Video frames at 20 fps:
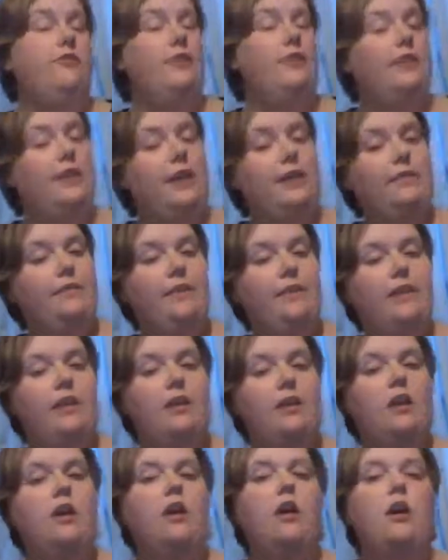
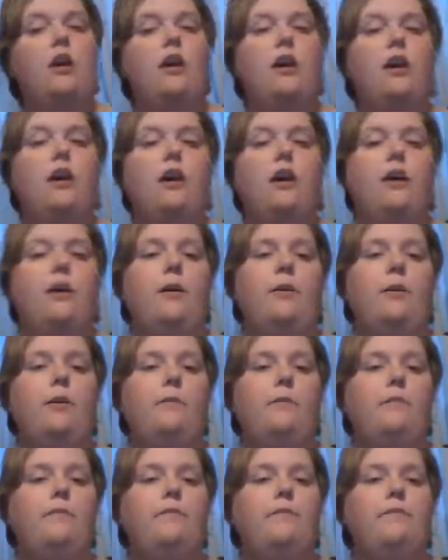Connected.
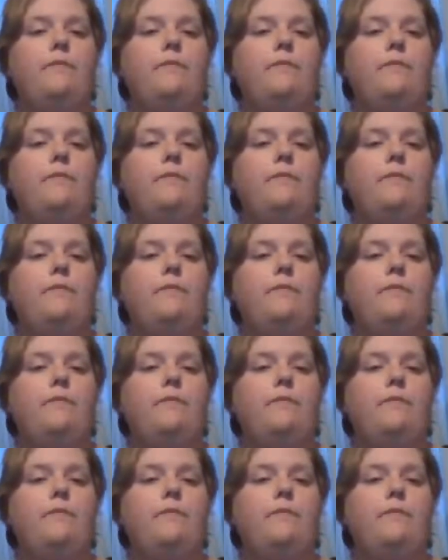So